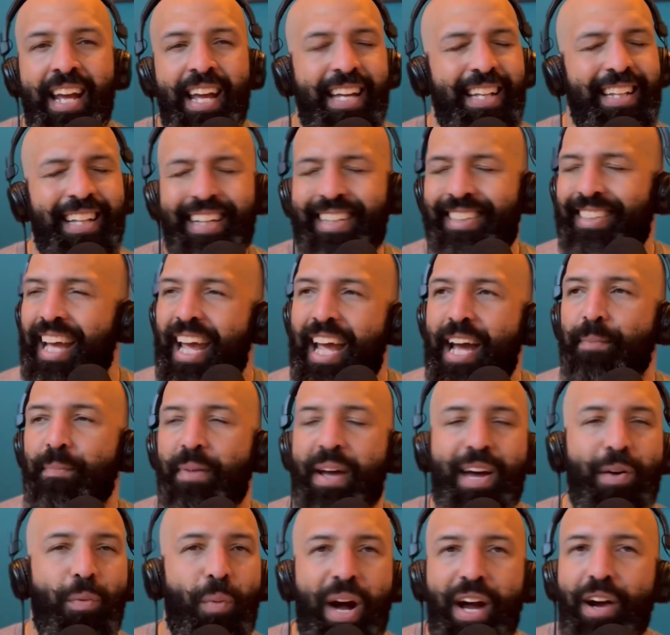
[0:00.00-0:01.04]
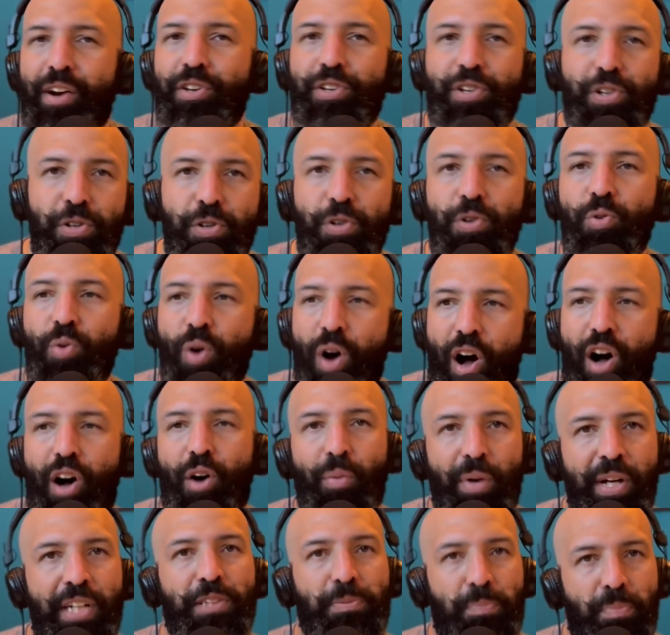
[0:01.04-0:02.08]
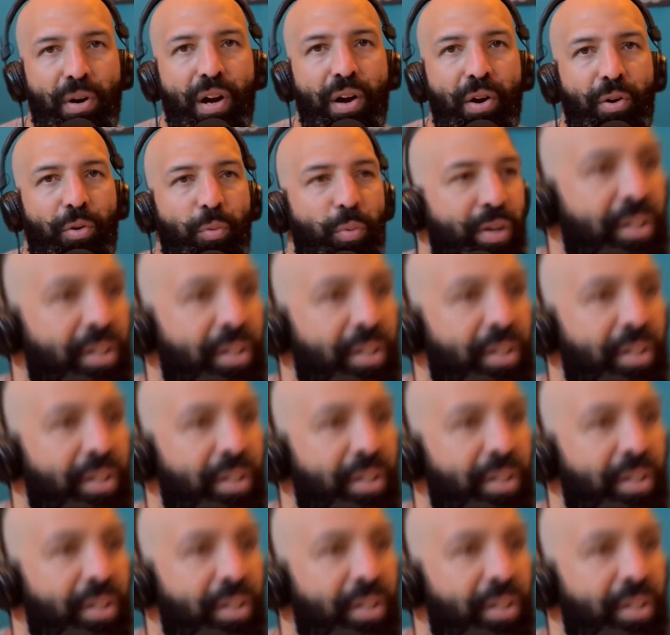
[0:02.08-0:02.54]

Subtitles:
You're like, damn, man, why are you always broke?